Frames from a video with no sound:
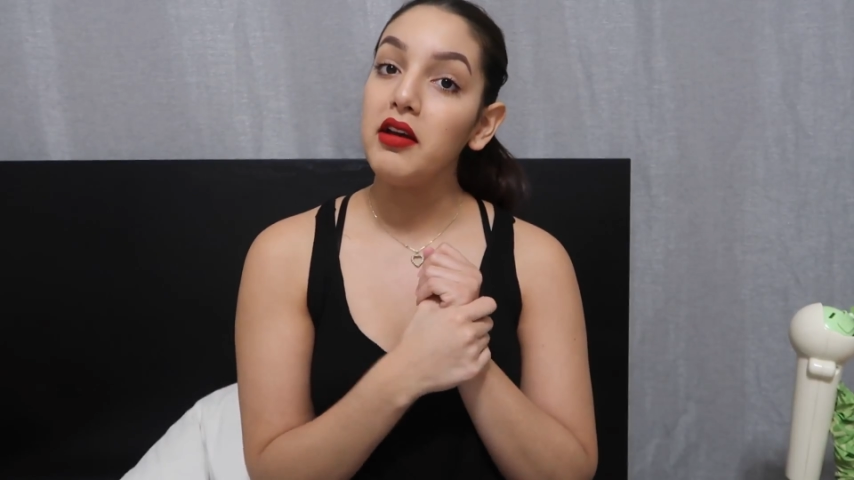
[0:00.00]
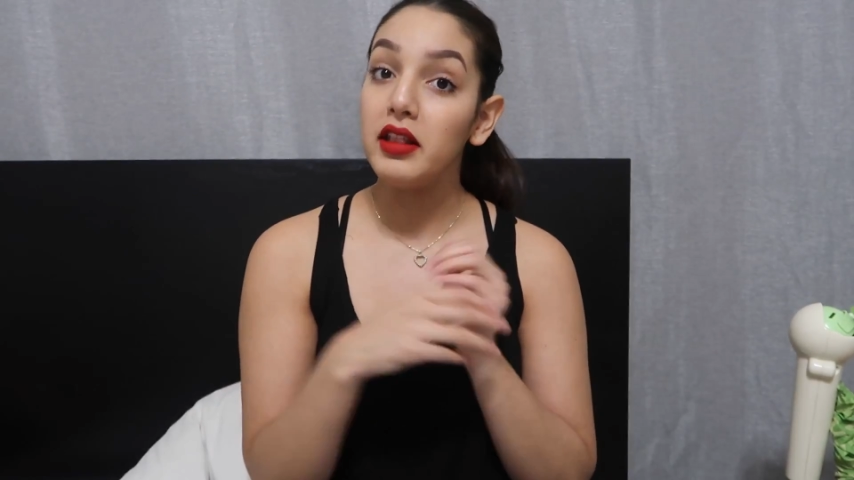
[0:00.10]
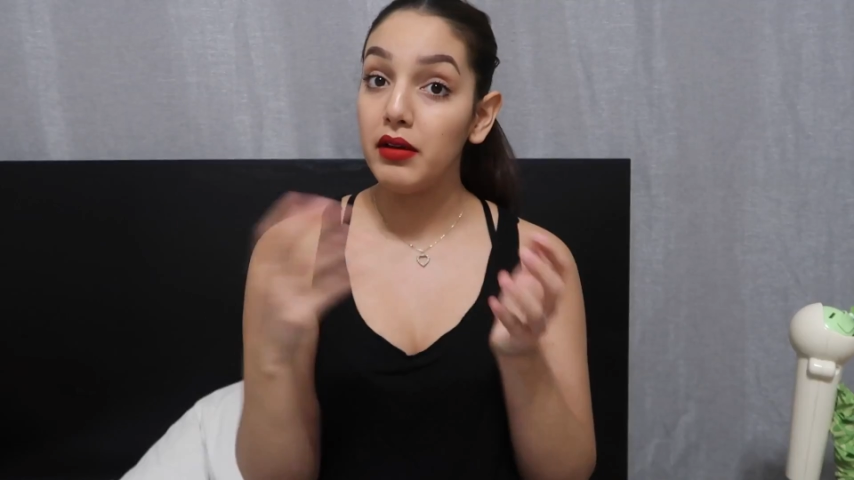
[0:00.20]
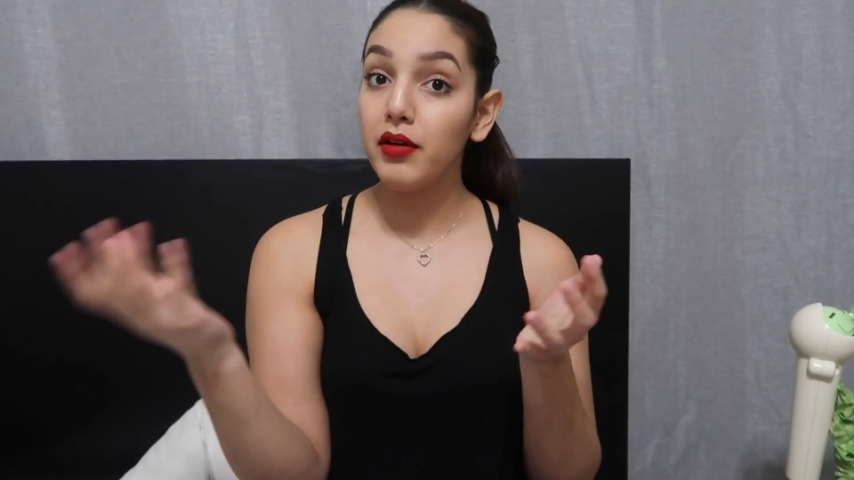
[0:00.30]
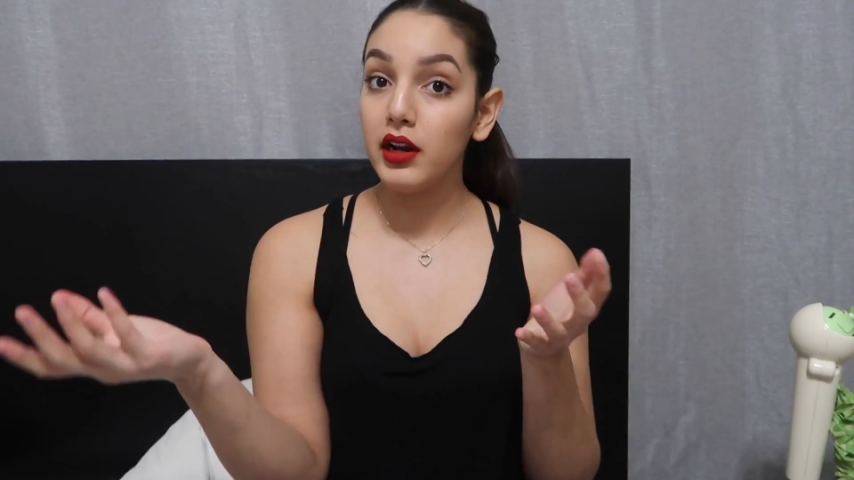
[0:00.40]

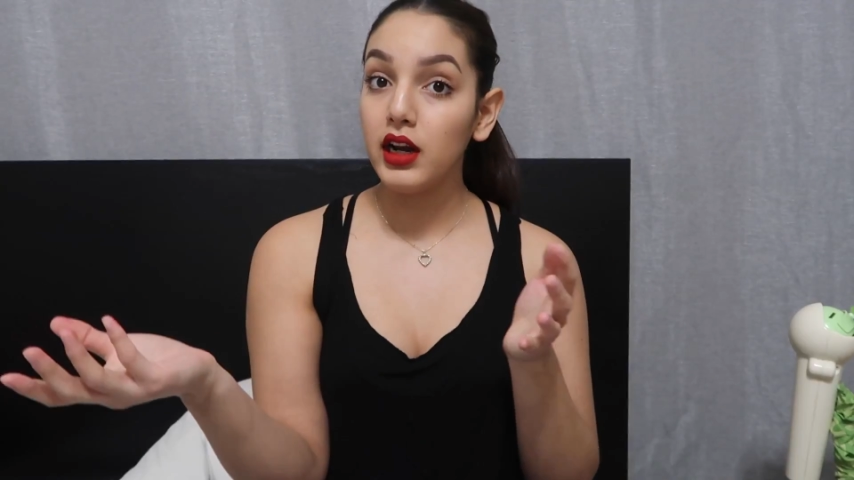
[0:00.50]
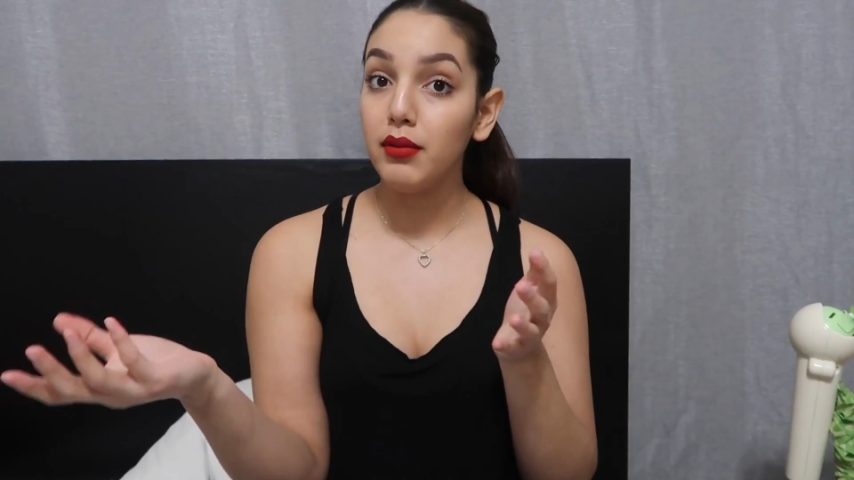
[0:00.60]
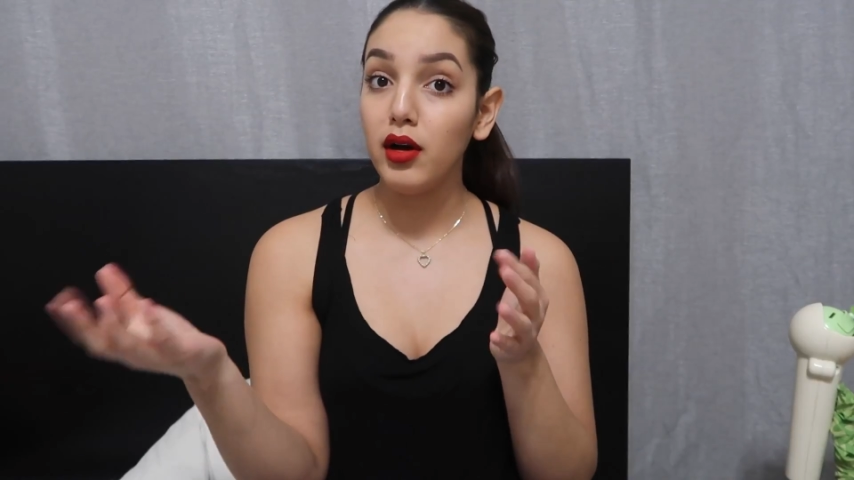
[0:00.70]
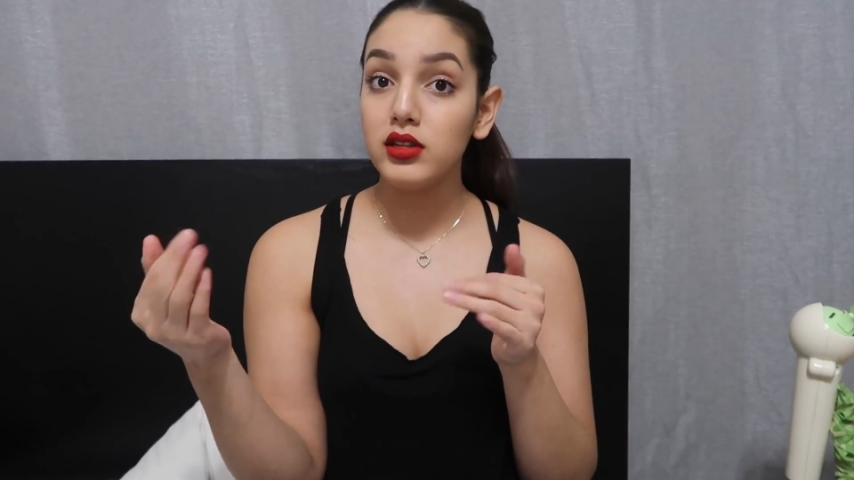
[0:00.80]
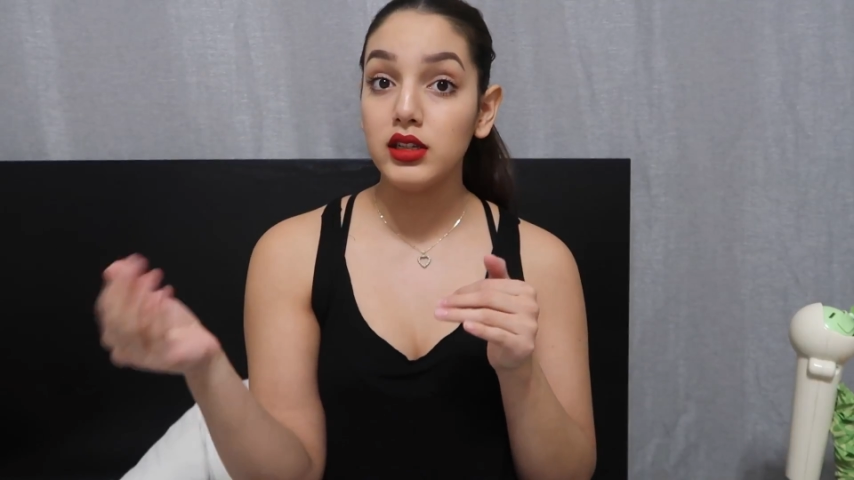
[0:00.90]
and they were gonna
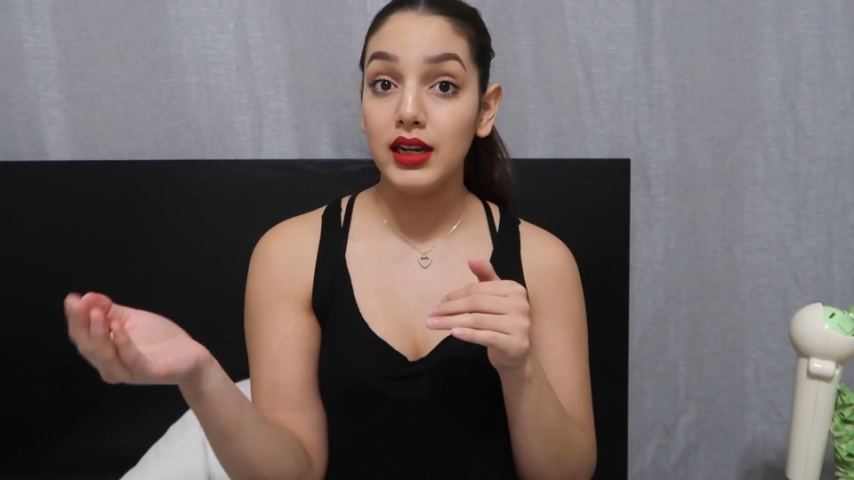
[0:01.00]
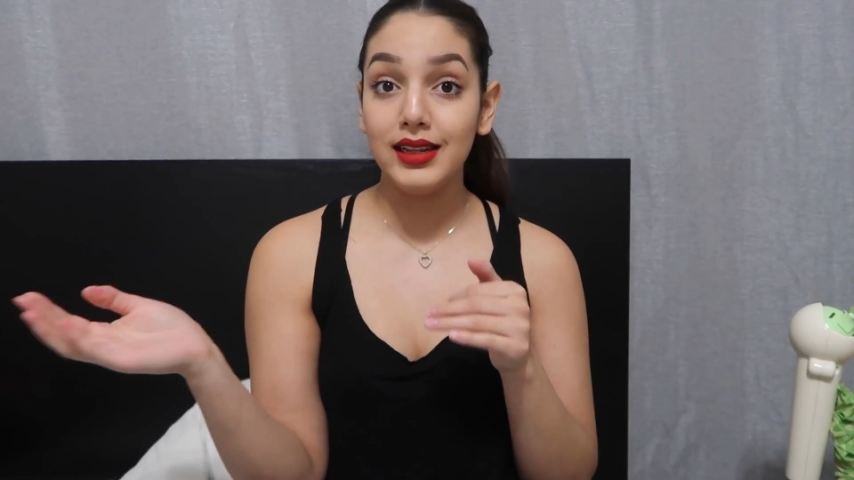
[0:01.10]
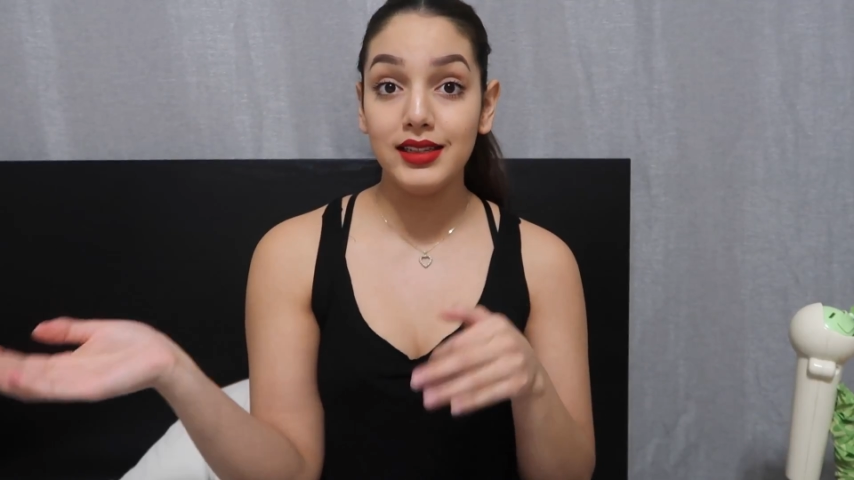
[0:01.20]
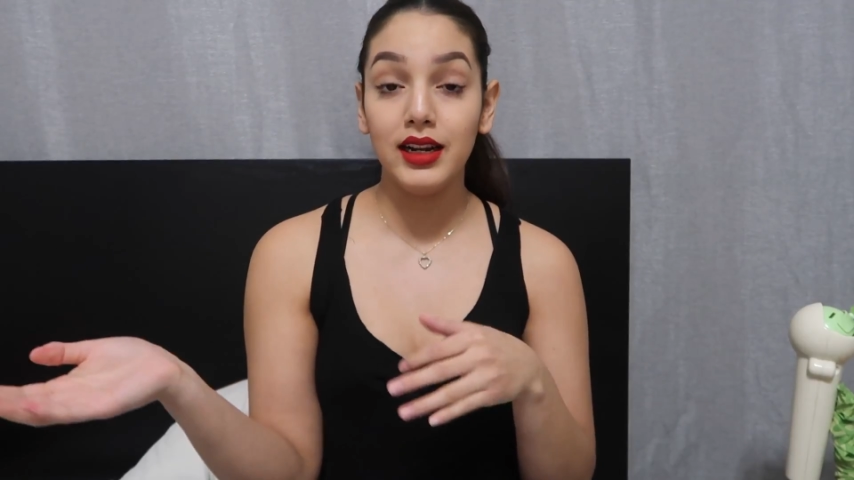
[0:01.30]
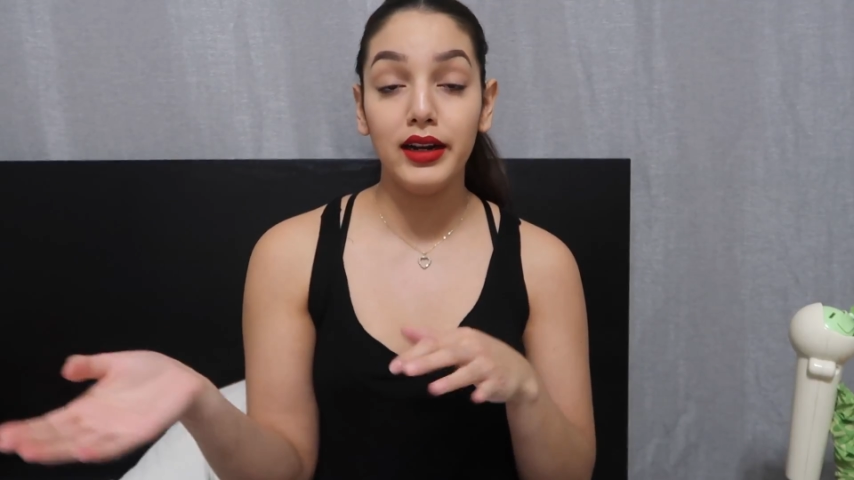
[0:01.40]
come out to
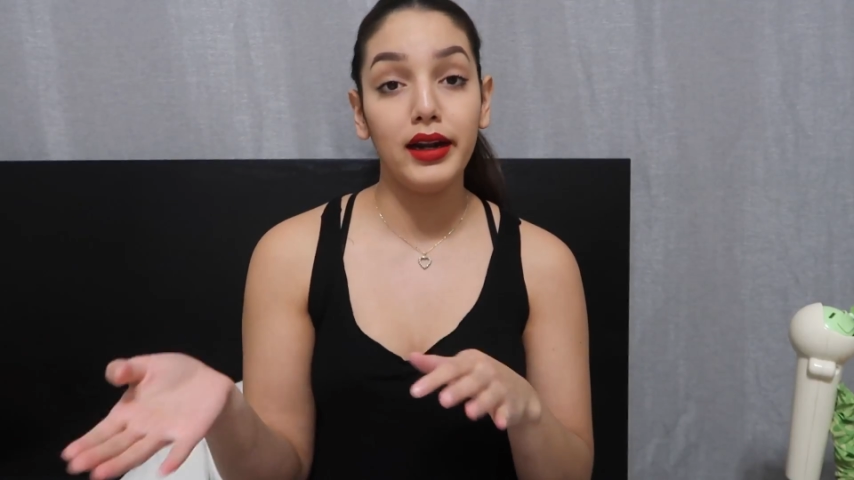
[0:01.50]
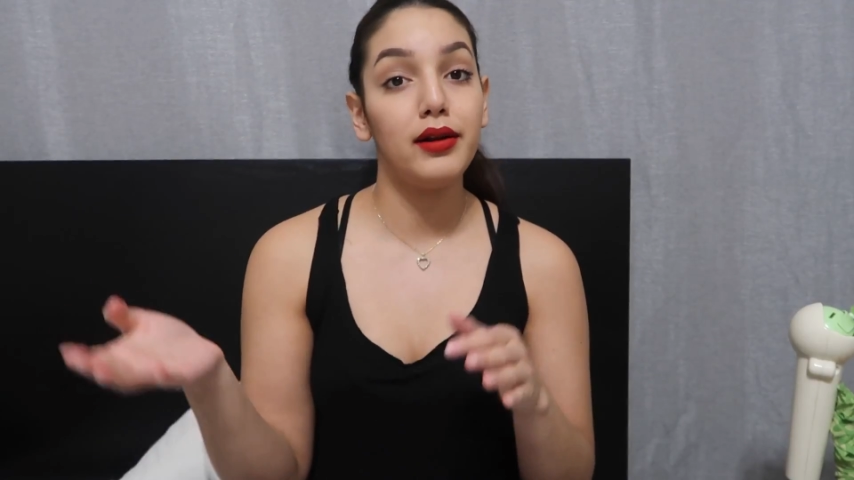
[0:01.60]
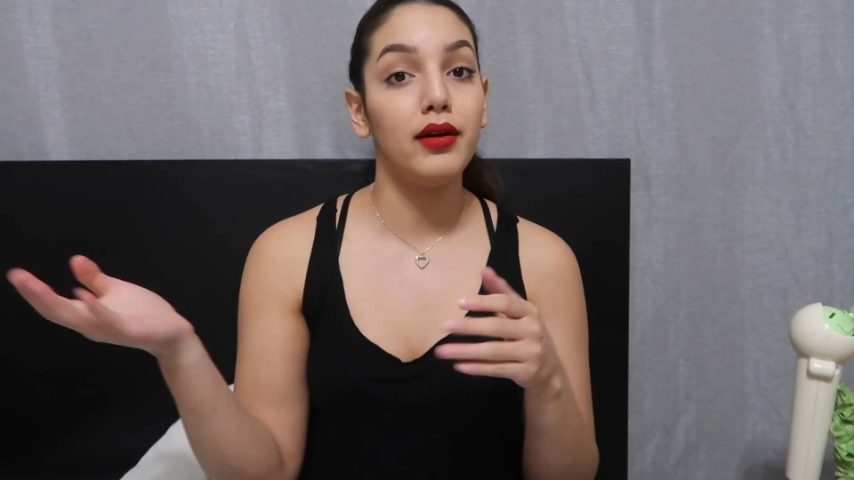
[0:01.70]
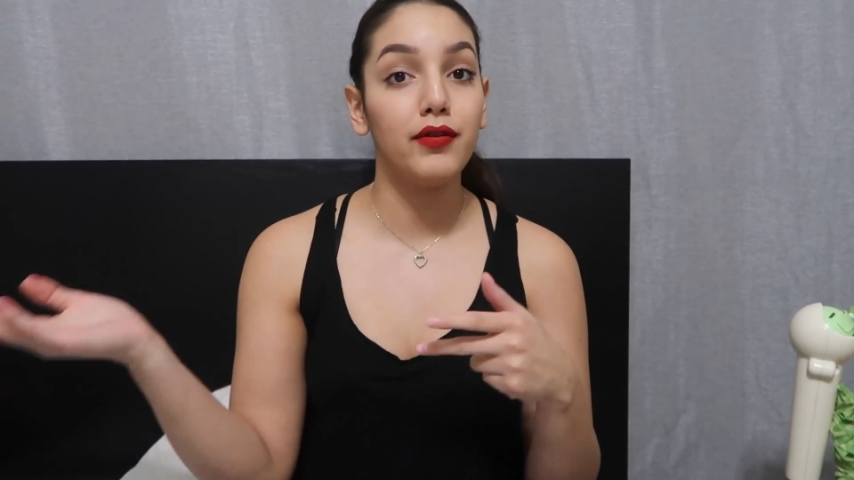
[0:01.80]
$19.99,